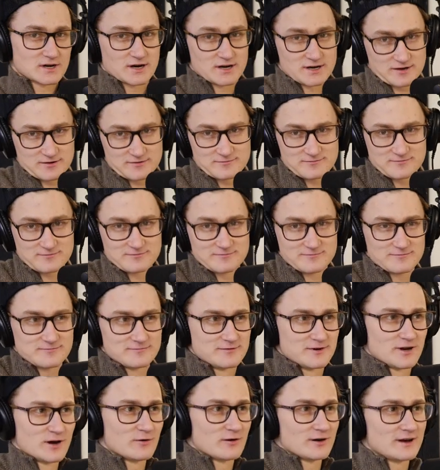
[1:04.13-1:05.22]
Ark,
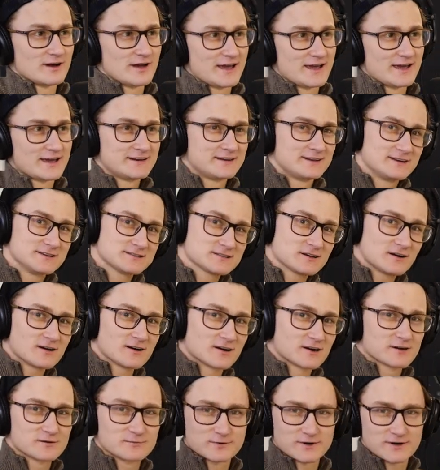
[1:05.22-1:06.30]
Noah, Noah and his
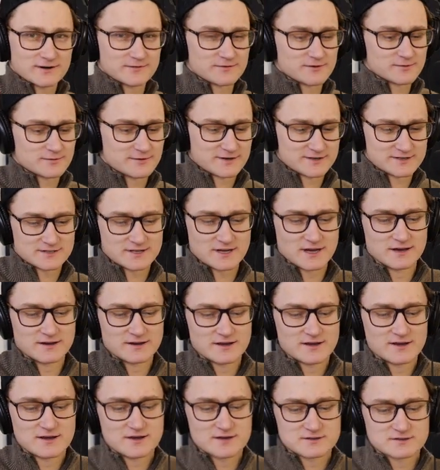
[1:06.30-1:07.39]
Ark, whatever you want to say.
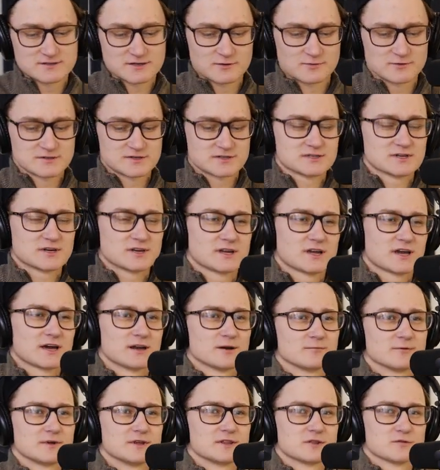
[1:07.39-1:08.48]
So we're just gonna
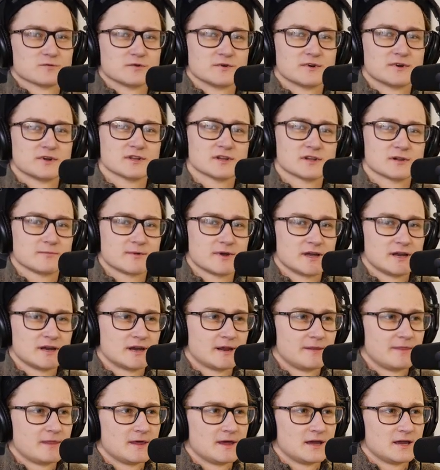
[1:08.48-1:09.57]
kind of read through it a little bit,
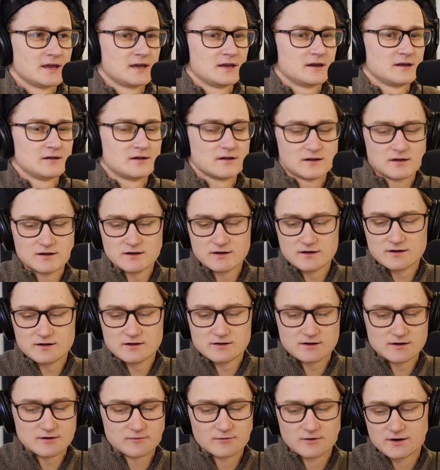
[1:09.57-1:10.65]
and mm-hmm. then
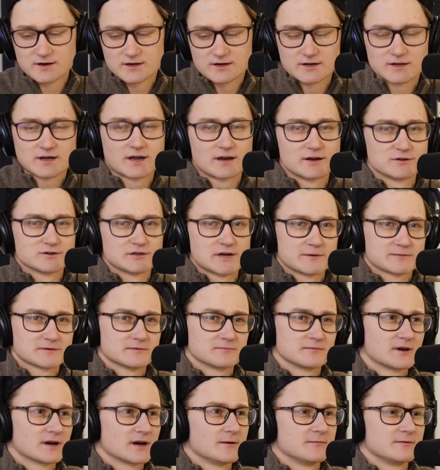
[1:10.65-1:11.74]
uh, we're gonna kind of drop
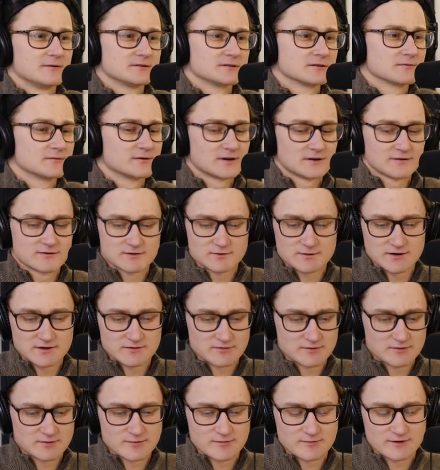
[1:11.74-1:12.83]
some comments or whatever,
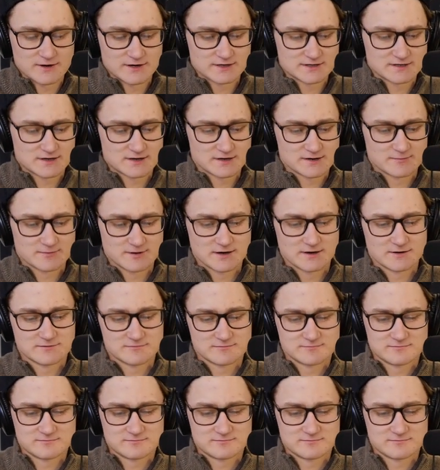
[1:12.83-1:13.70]
whatever we want to talk about.